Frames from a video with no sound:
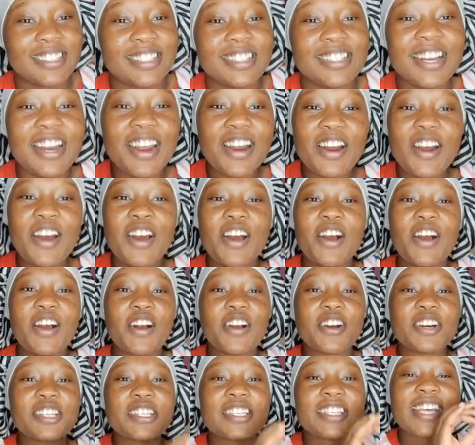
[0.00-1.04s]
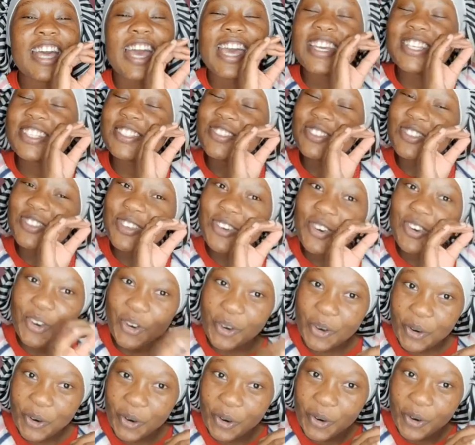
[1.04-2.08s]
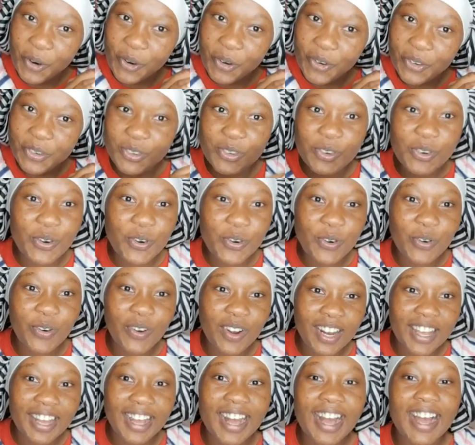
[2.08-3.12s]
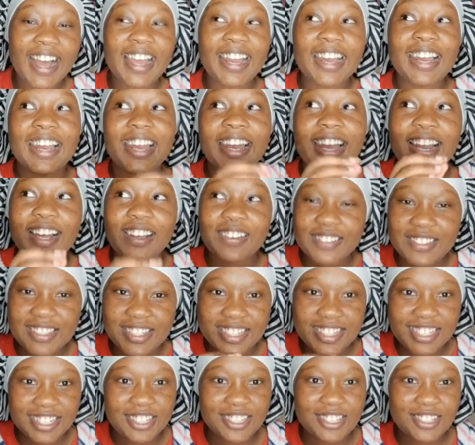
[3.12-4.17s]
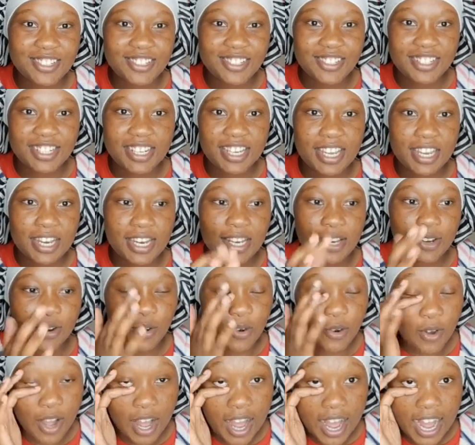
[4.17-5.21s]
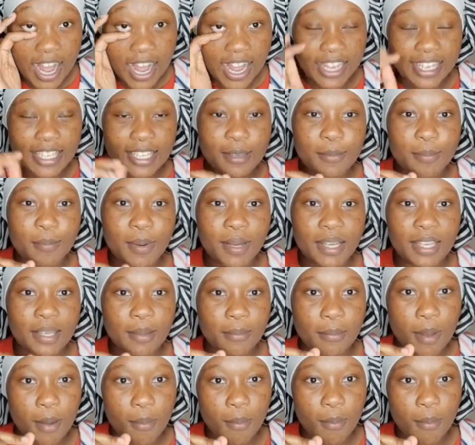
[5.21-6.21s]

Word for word: Because guys, yo, no, like I love stationery and yo, I keep bugging my